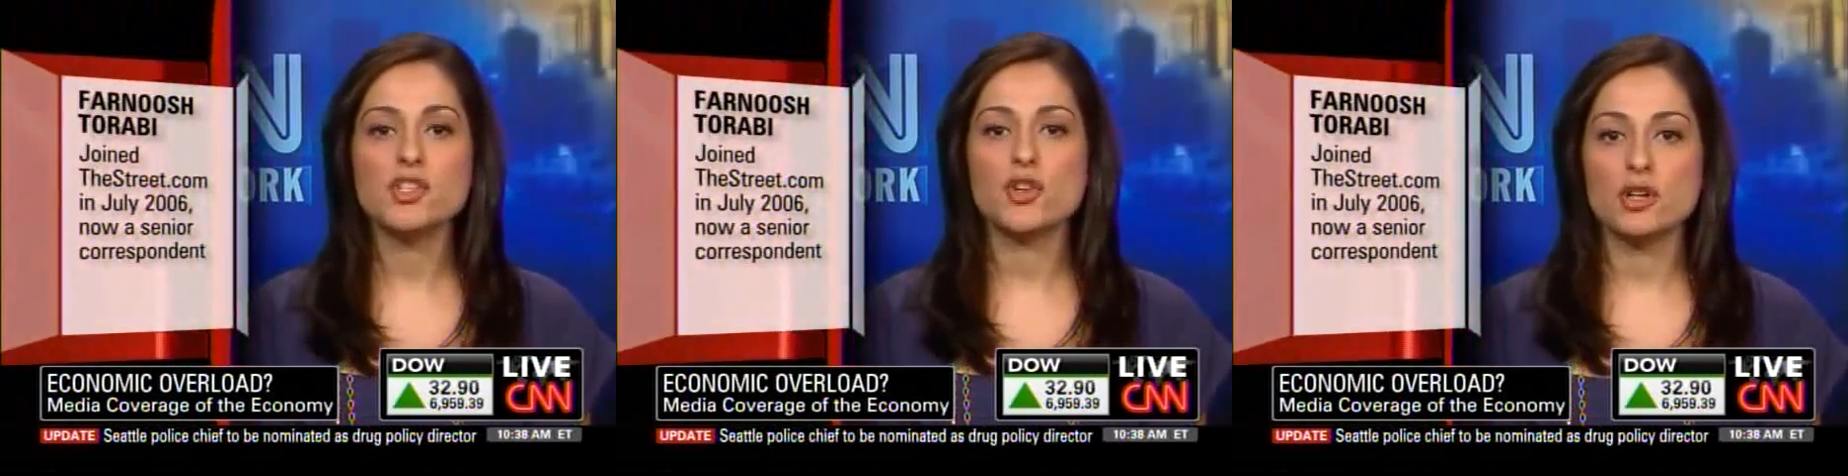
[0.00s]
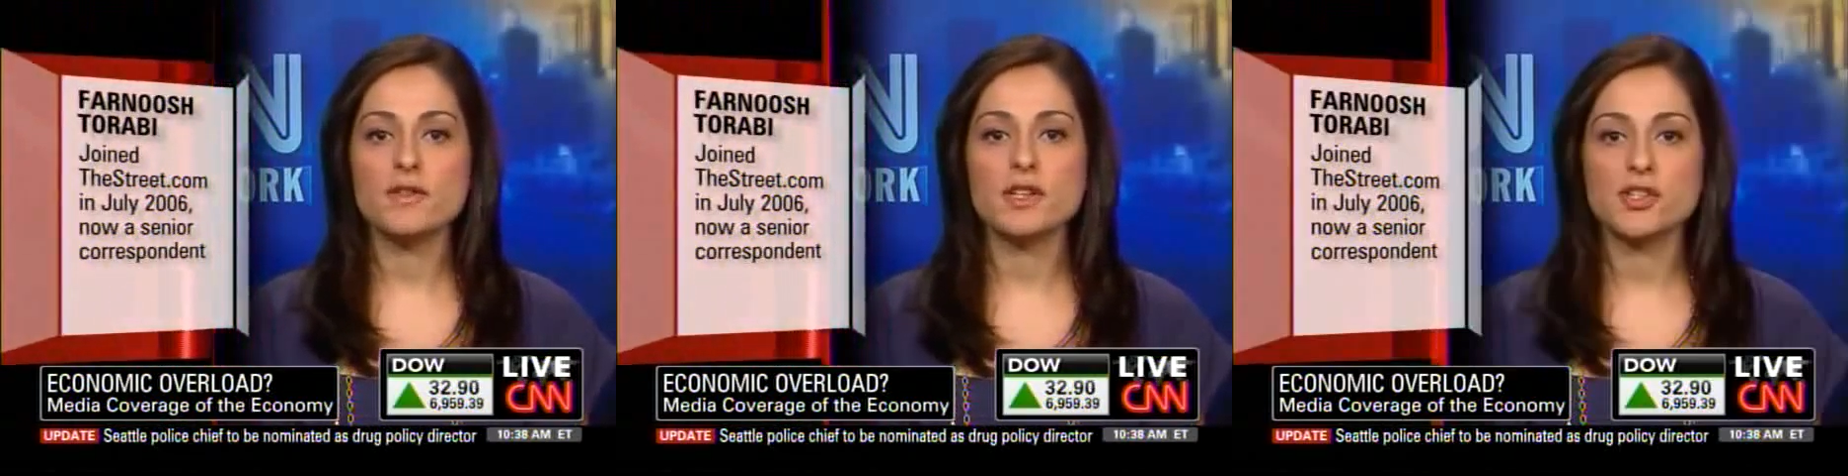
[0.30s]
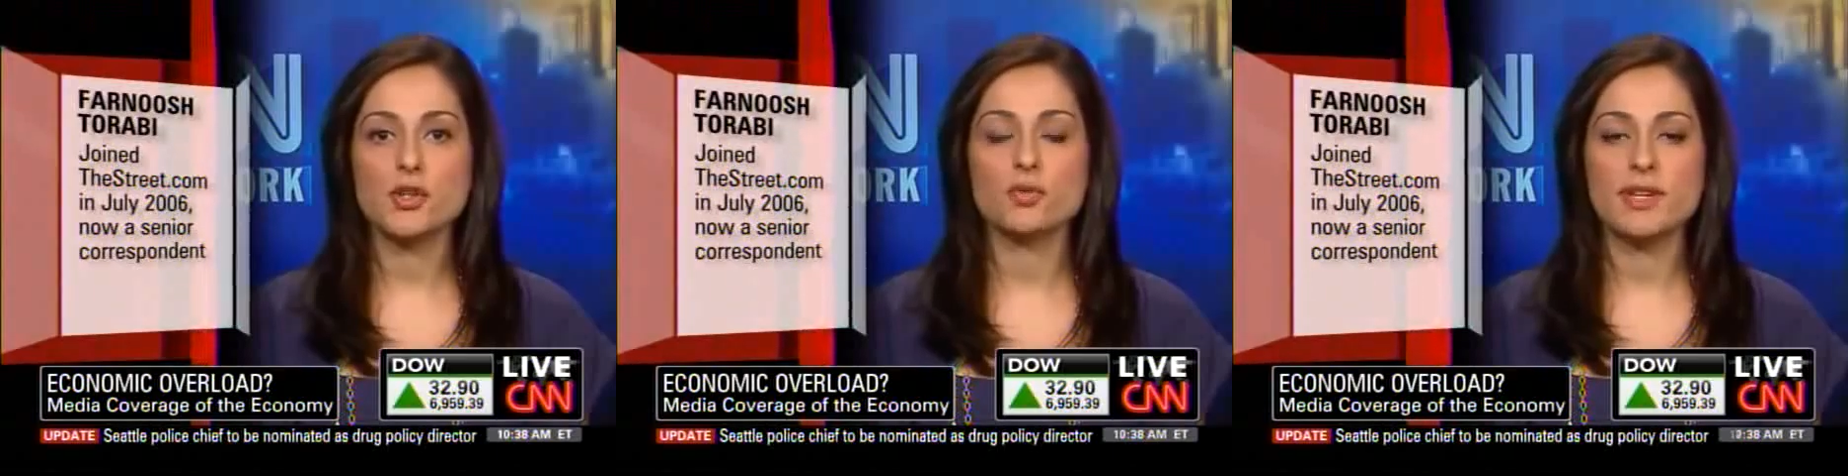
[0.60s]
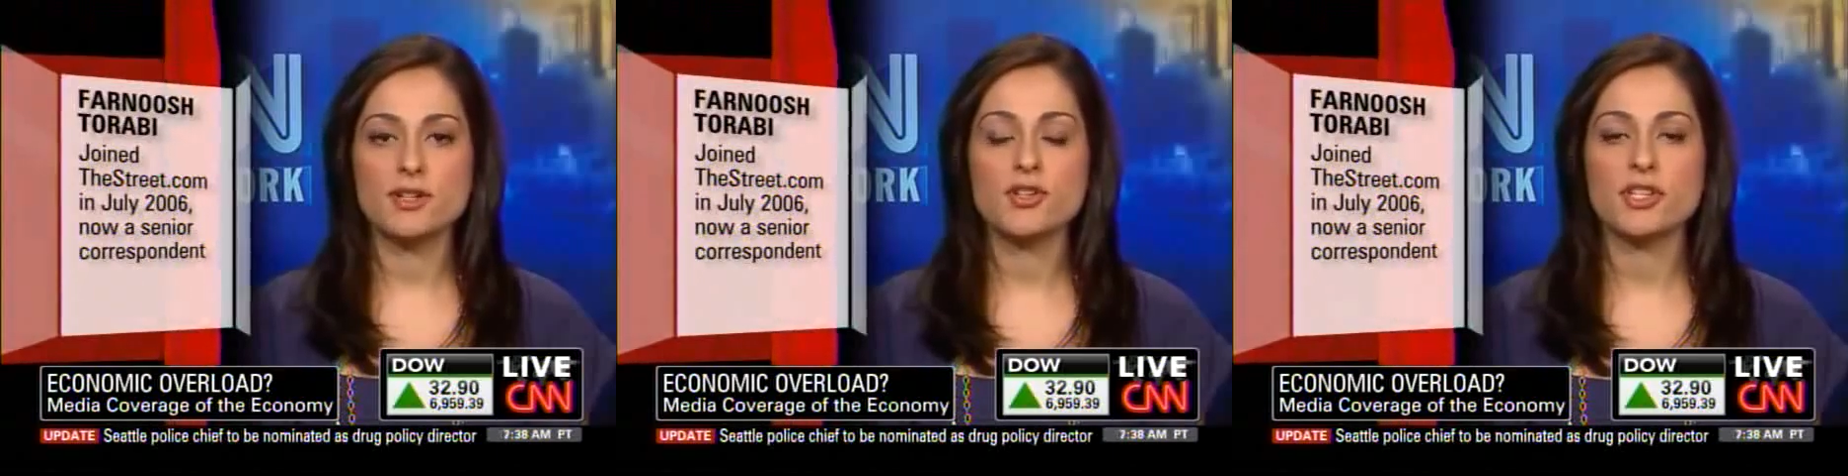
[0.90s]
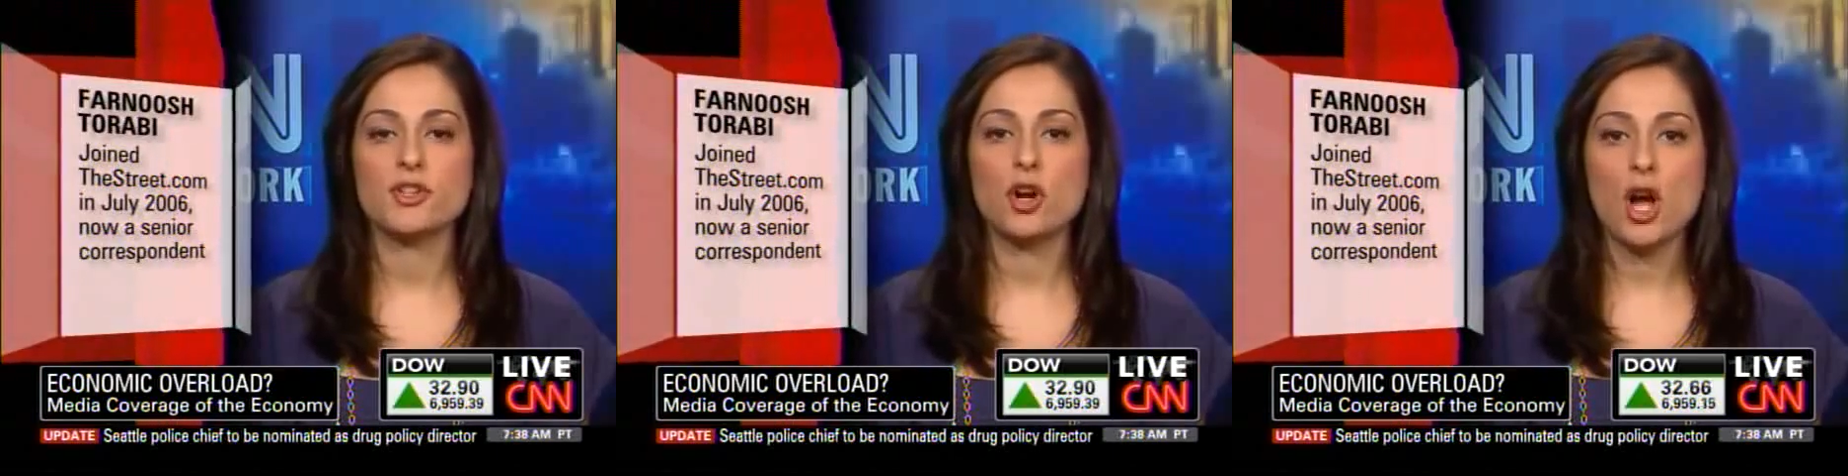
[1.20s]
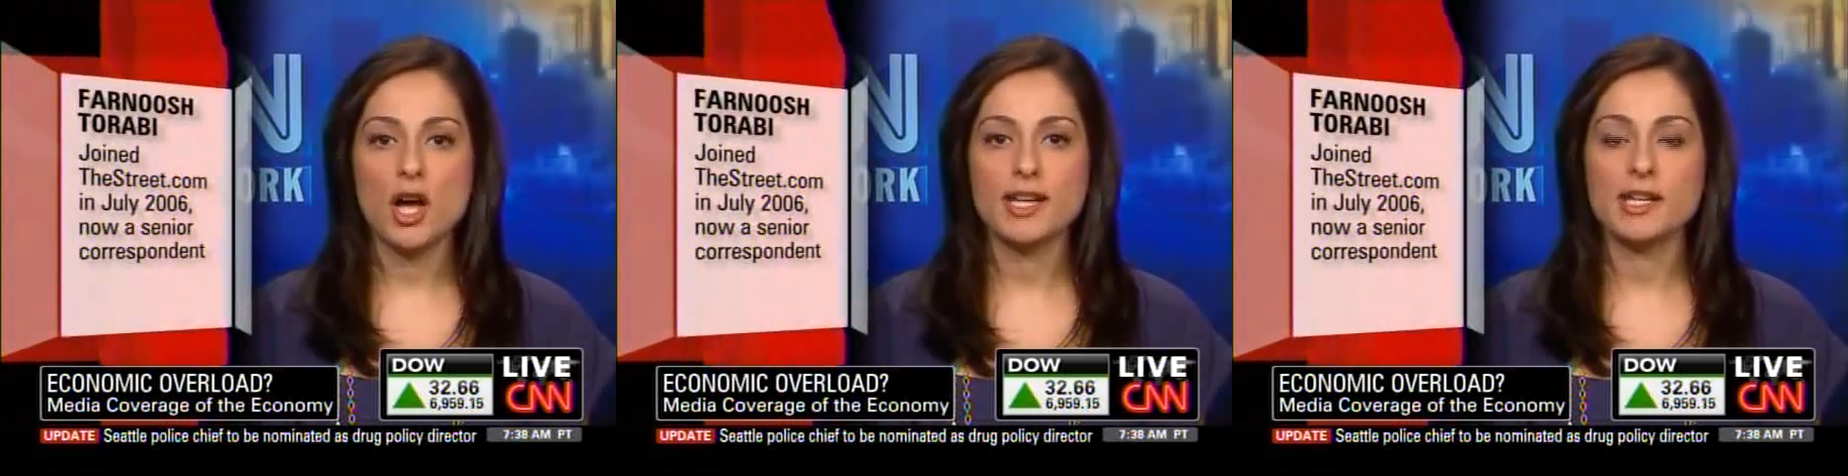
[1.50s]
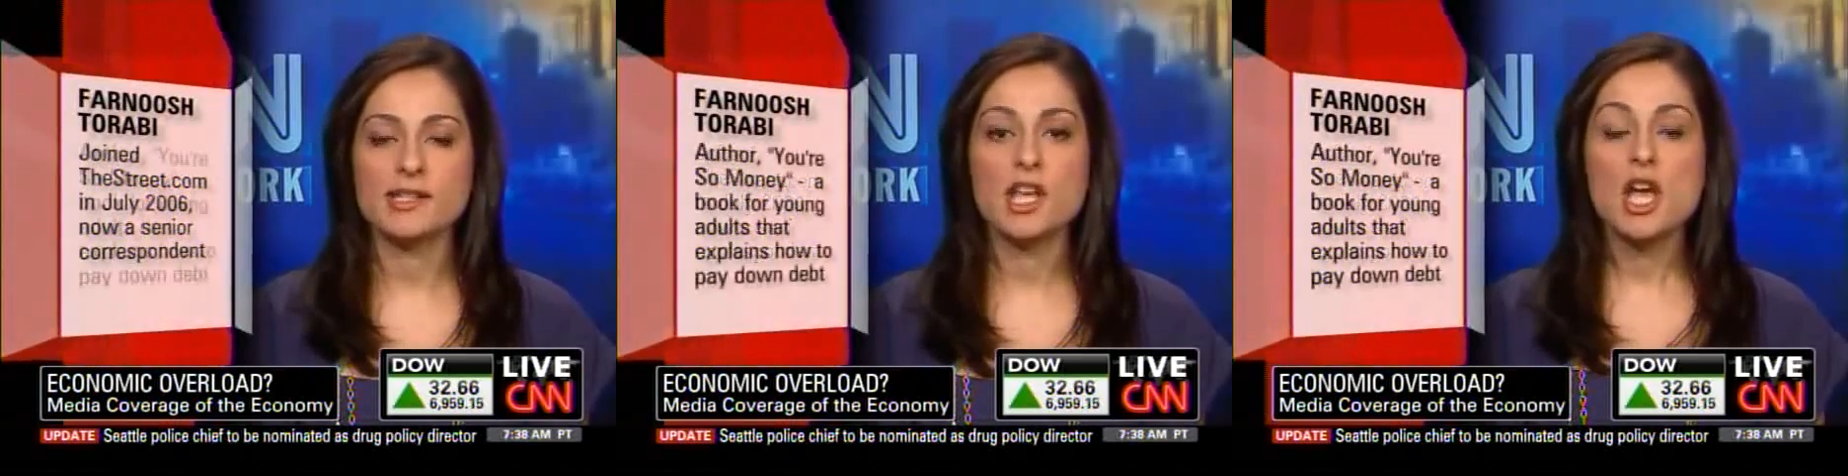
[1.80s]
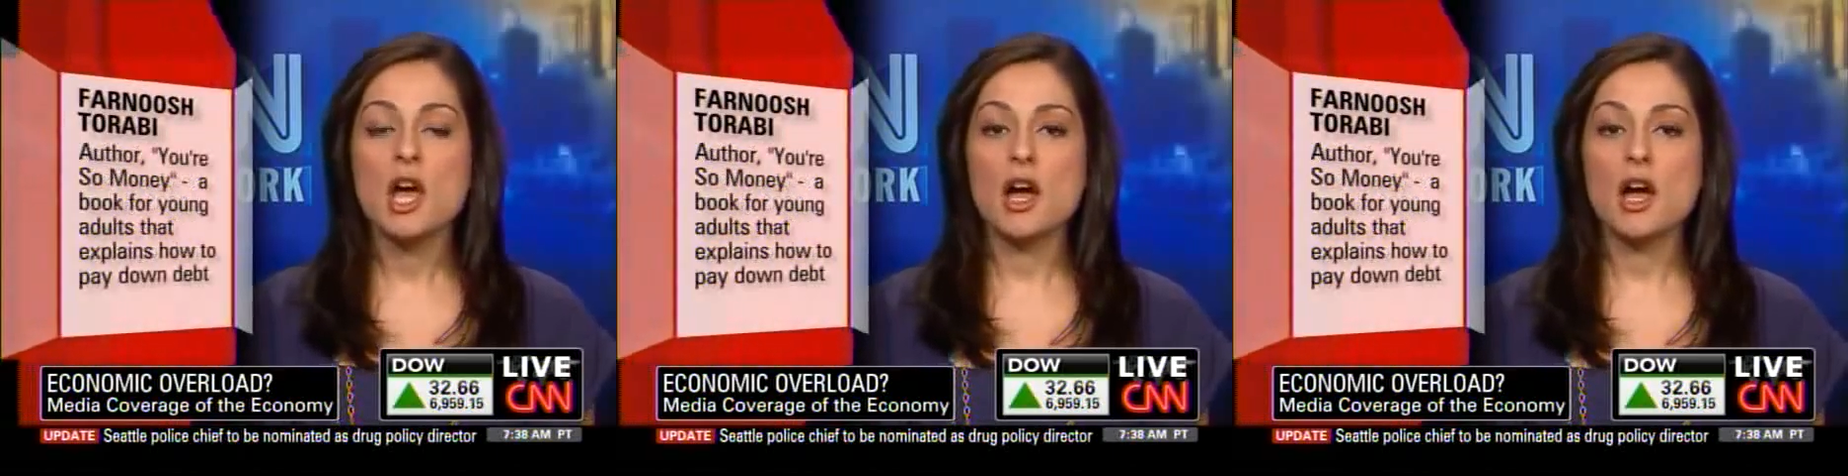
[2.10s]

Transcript: service your readers and your audience.